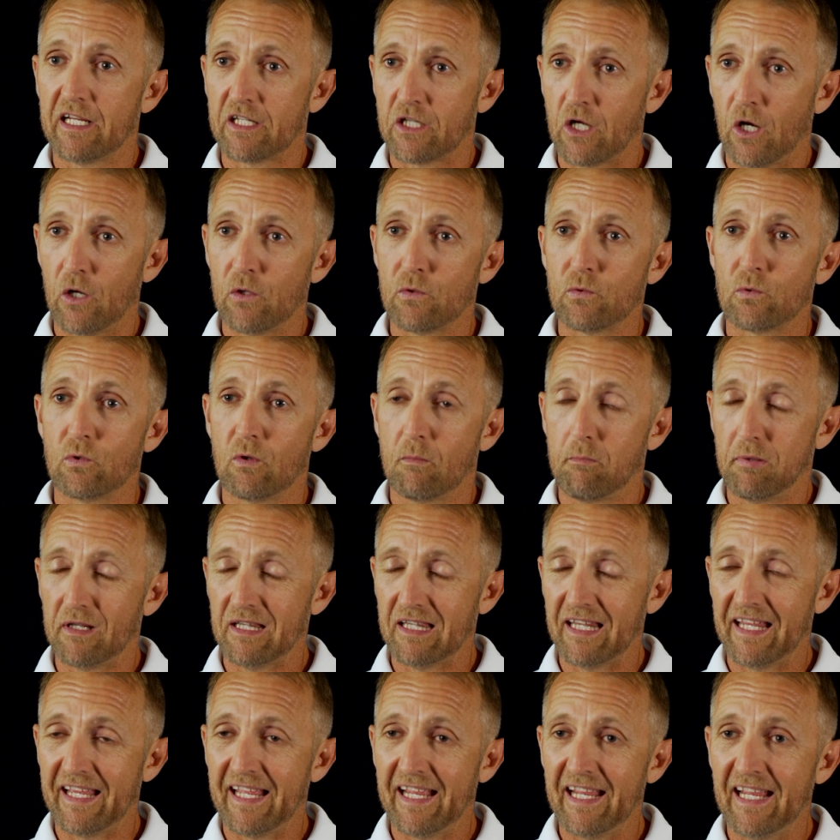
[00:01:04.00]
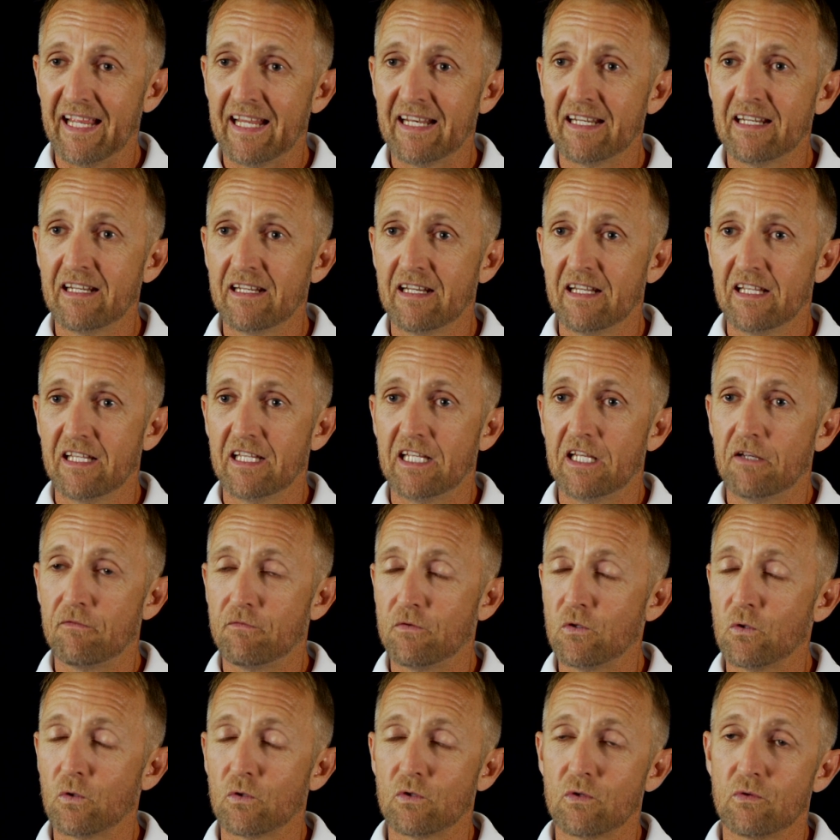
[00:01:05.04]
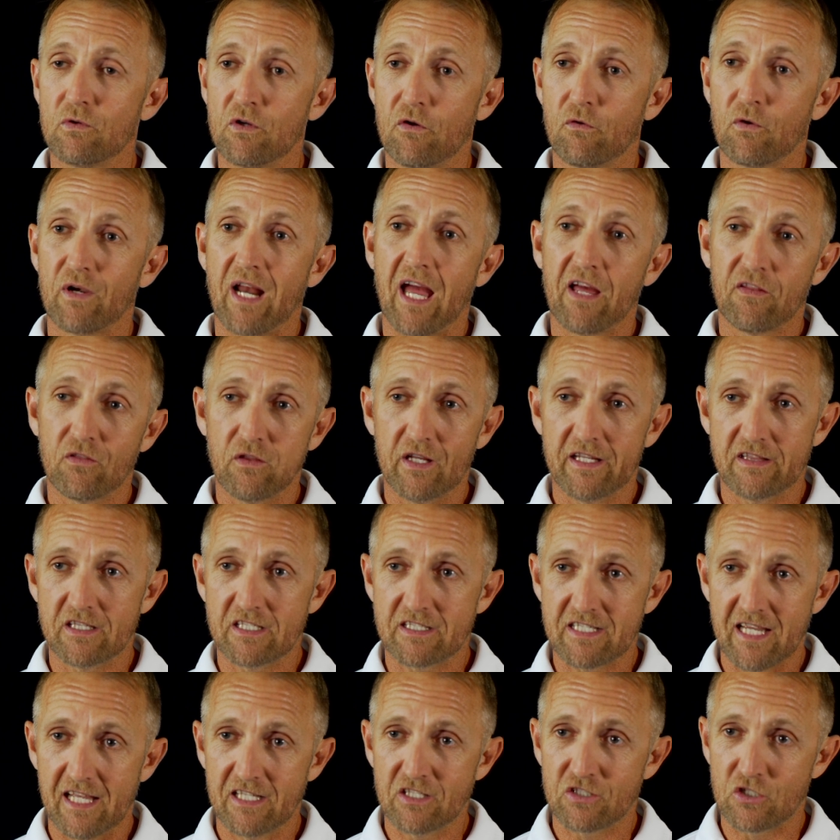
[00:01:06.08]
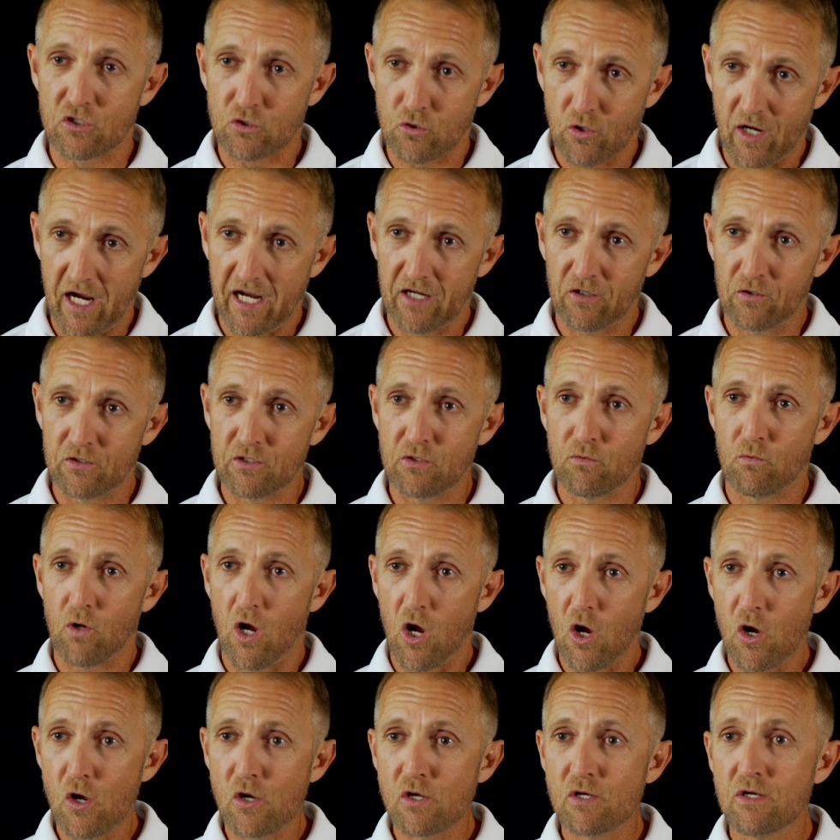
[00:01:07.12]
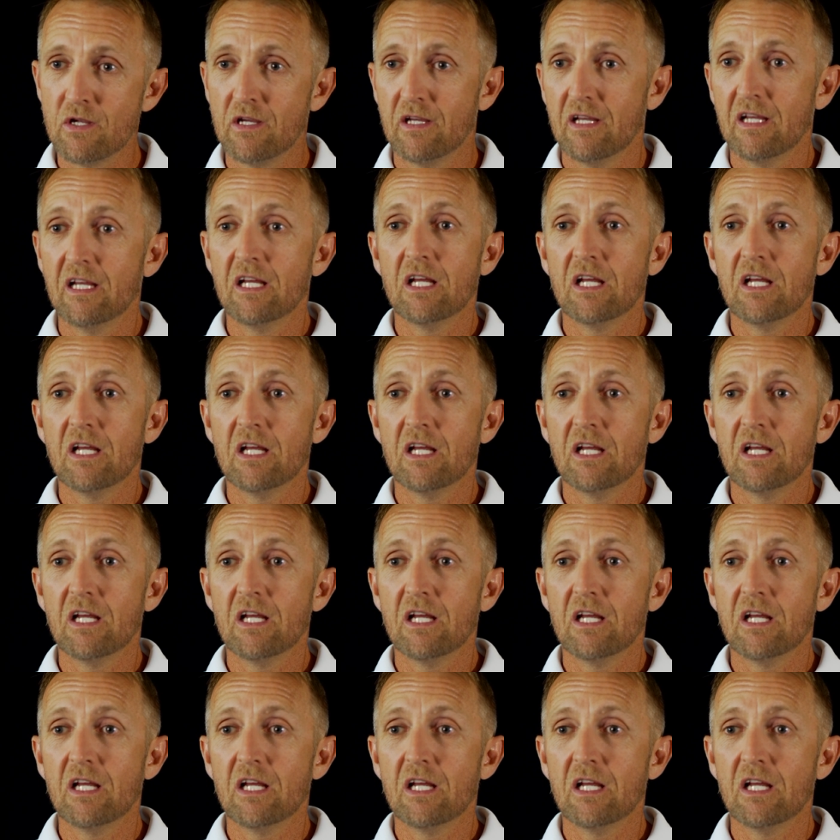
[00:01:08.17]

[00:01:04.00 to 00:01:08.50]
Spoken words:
and go through a plan. If you're an athlete that tends to train on your own,